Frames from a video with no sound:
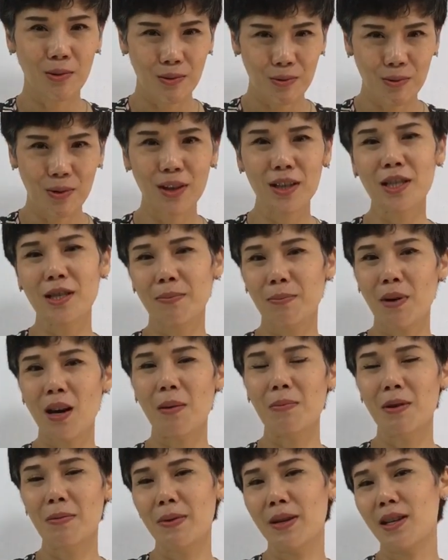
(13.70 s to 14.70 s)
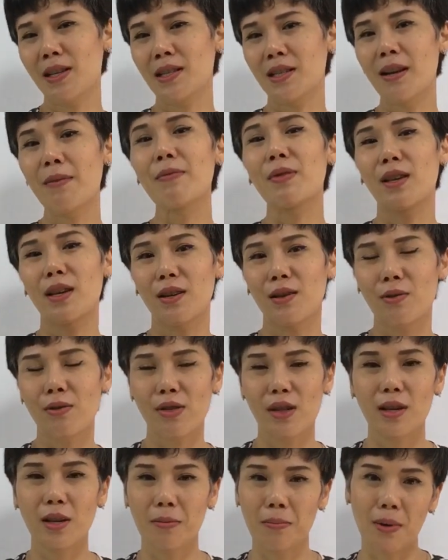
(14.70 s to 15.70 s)
Words probably something you
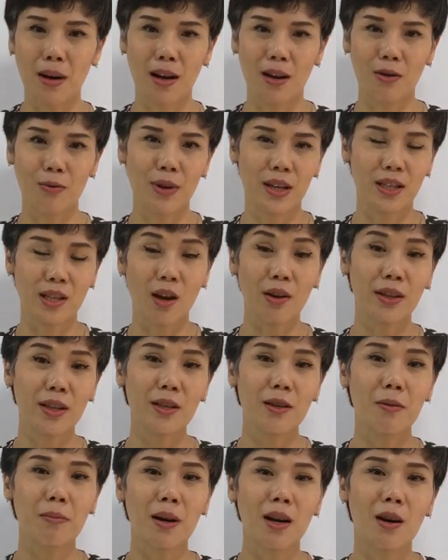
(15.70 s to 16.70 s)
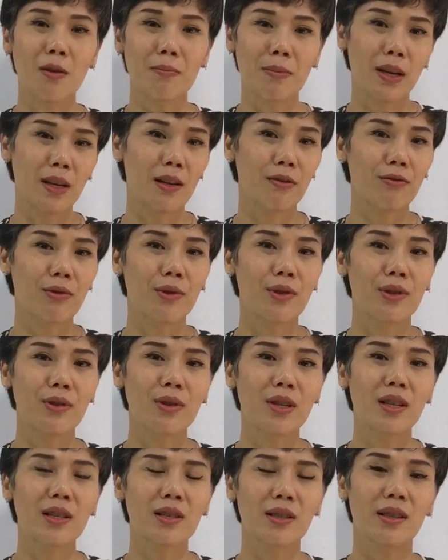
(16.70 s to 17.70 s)
think about when talking about meaningful
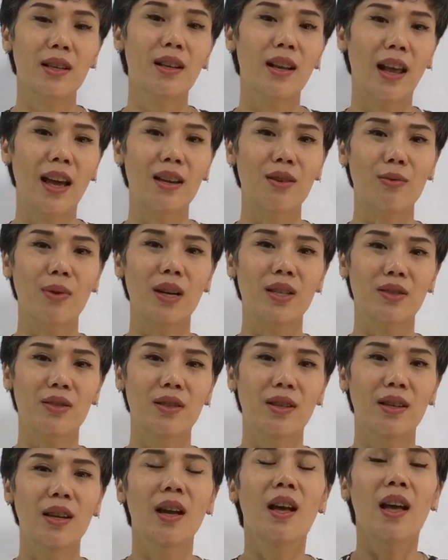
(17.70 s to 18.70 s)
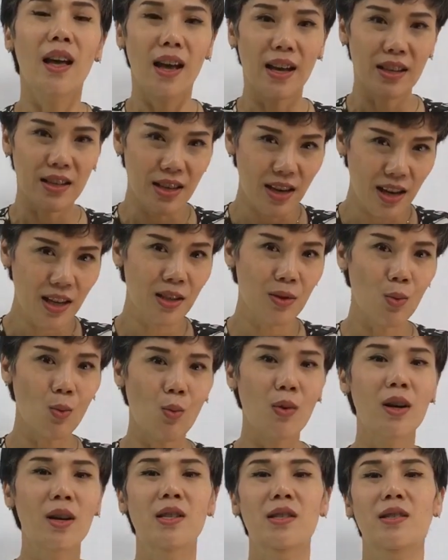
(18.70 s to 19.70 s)
units in language. And yes,
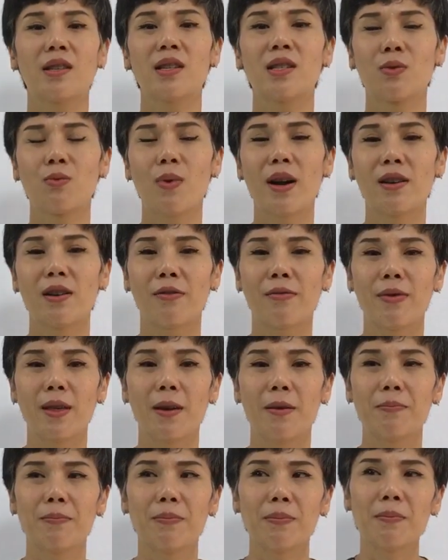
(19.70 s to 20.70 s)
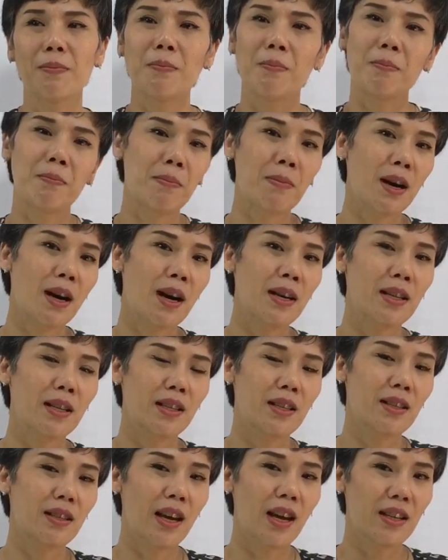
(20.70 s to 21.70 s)
words is one of them. But
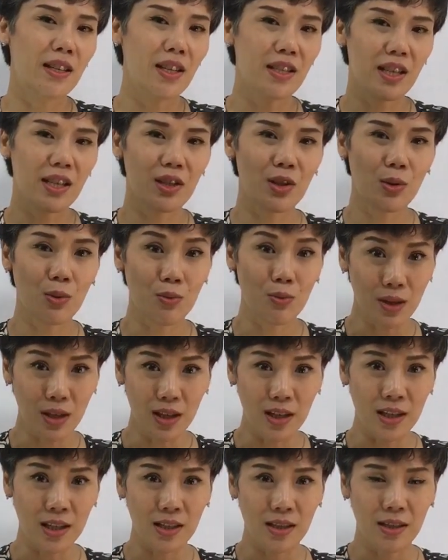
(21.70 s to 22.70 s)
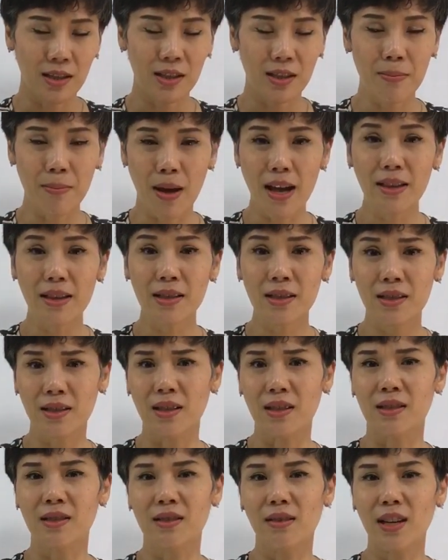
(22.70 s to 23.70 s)
in addition to words,
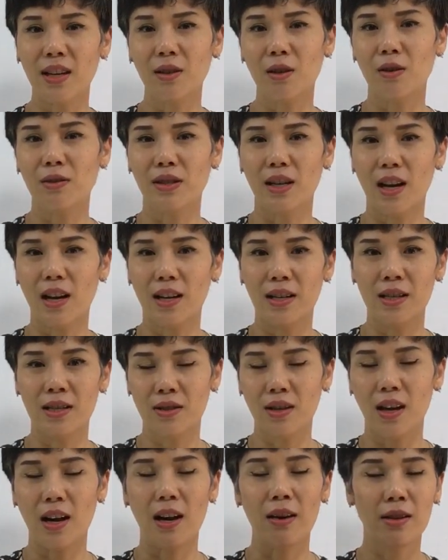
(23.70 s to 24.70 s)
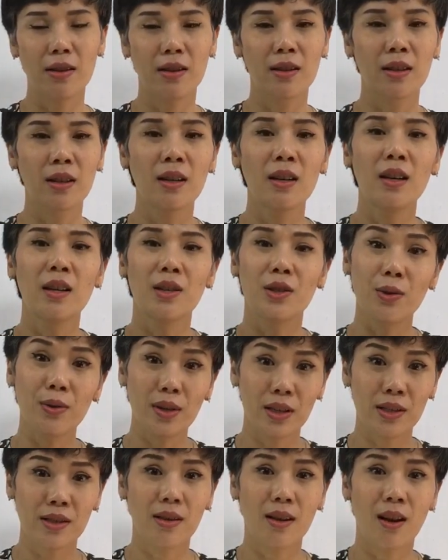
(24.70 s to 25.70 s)
semanticists recognize other
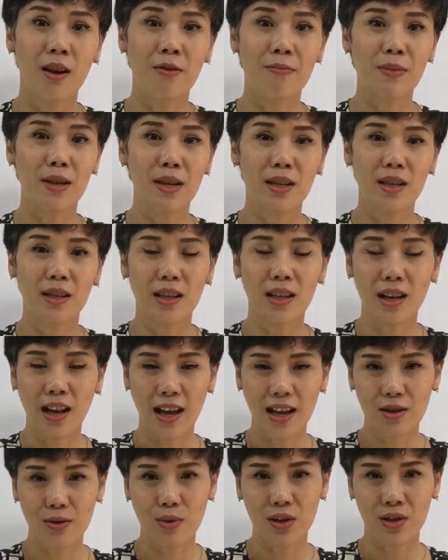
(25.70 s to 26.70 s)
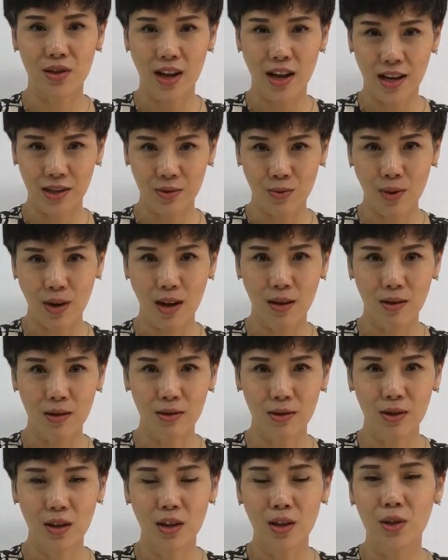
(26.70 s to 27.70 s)
units of meaning in language as well.
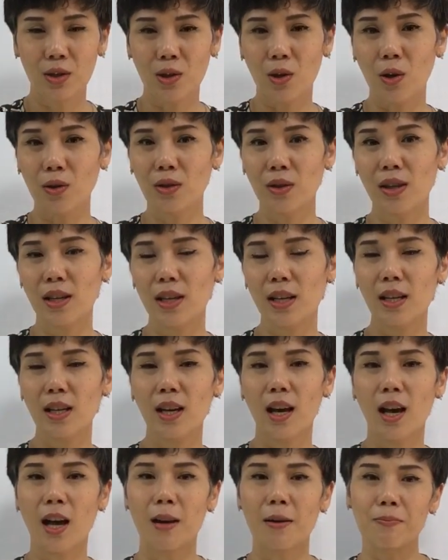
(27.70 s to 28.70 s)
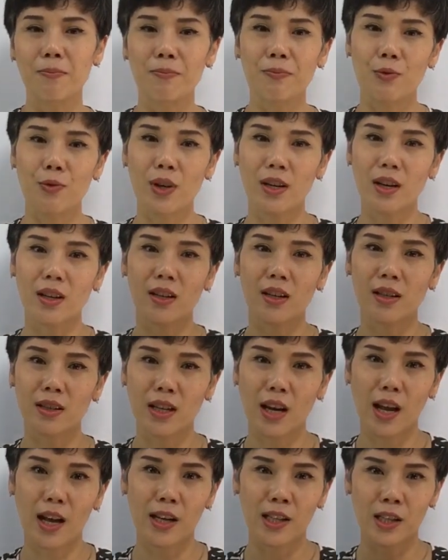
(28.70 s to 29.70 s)
Totally, we
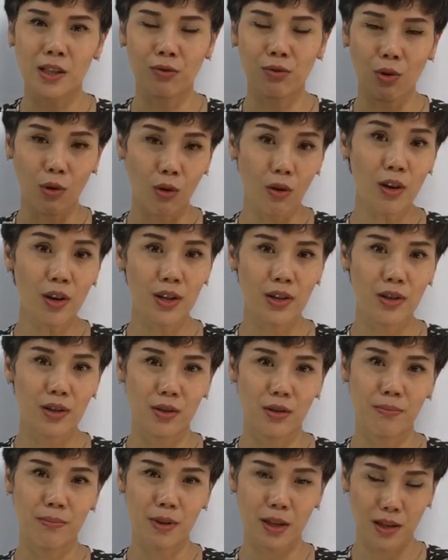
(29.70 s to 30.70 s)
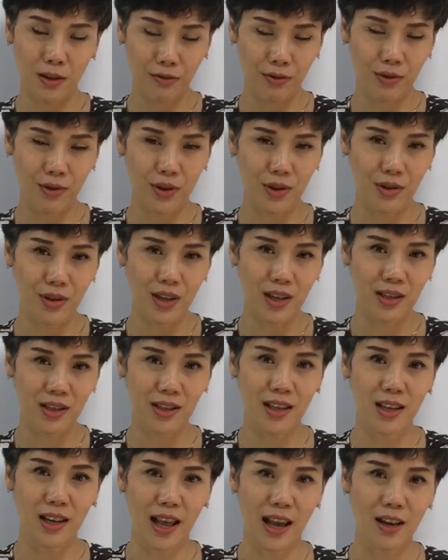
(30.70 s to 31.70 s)
recognize 4 meaningful units
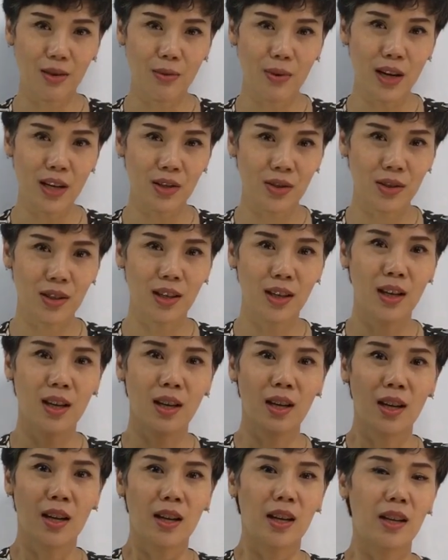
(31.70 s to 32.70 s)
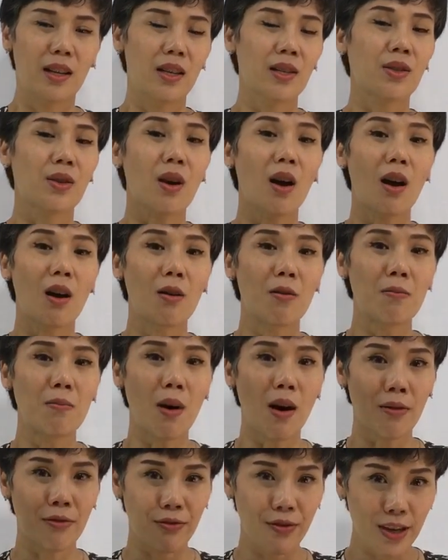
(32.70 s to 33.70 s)
in language. It is called
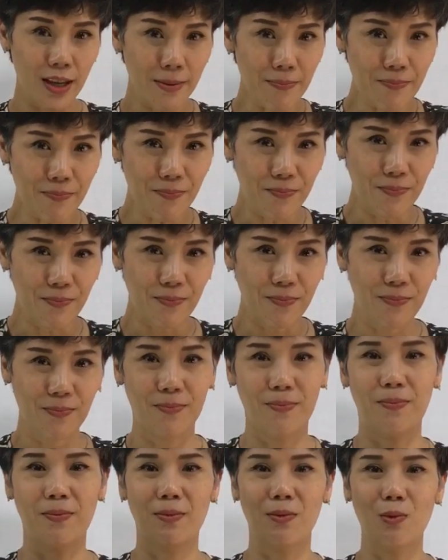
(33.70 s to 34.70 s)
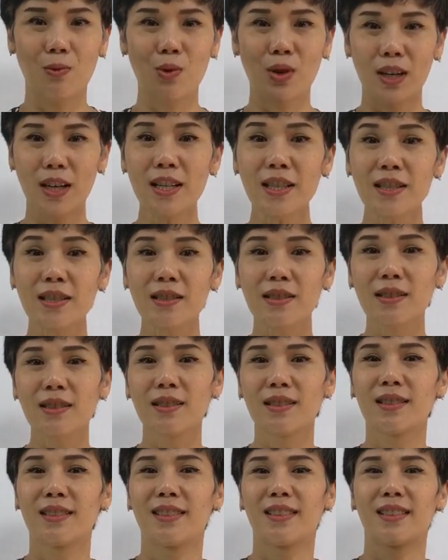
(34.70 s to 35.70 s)
morpheme, words,
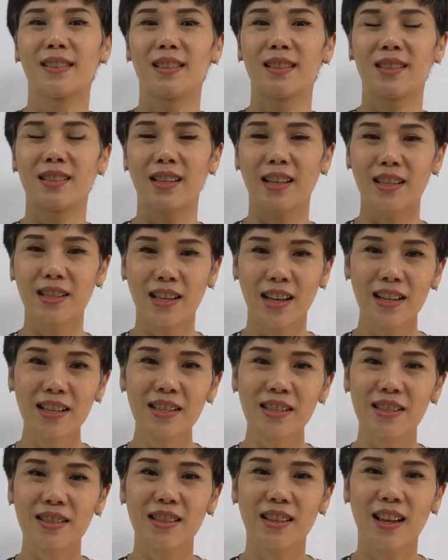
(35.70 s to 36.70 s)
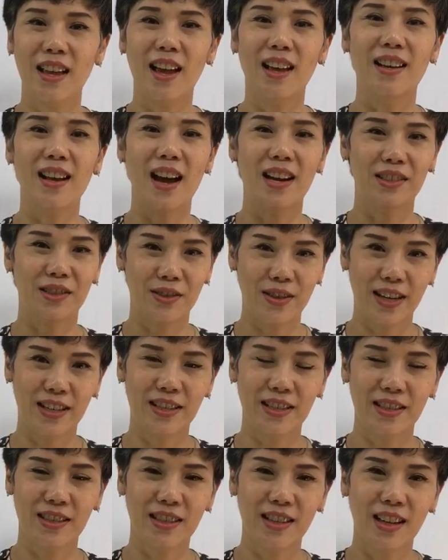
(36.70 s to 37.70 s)
sentence, and
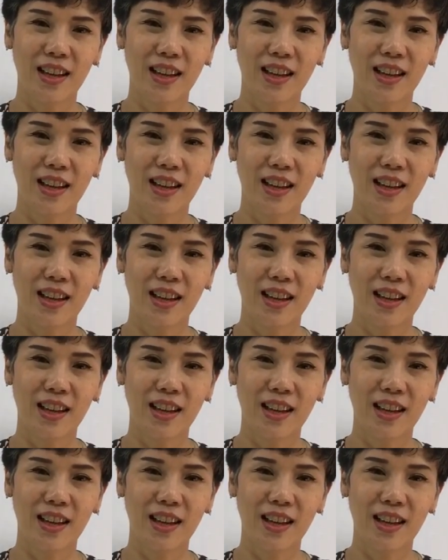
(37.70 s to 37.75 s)
utterance.